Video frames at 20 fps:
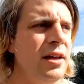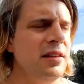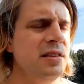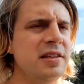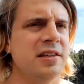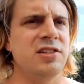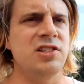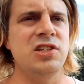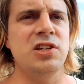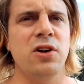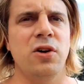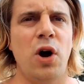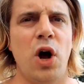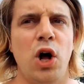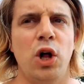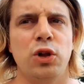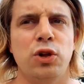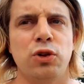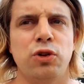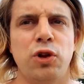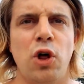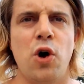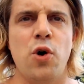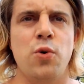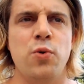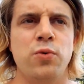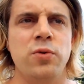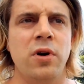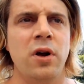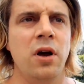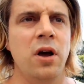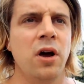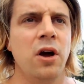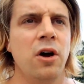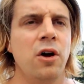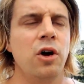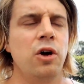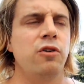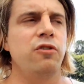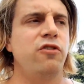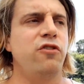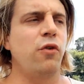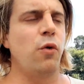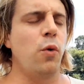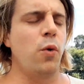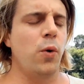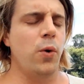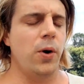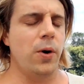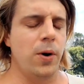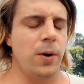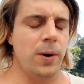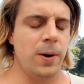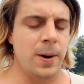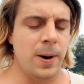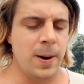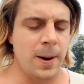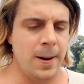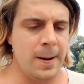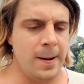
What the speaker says: in this year alone for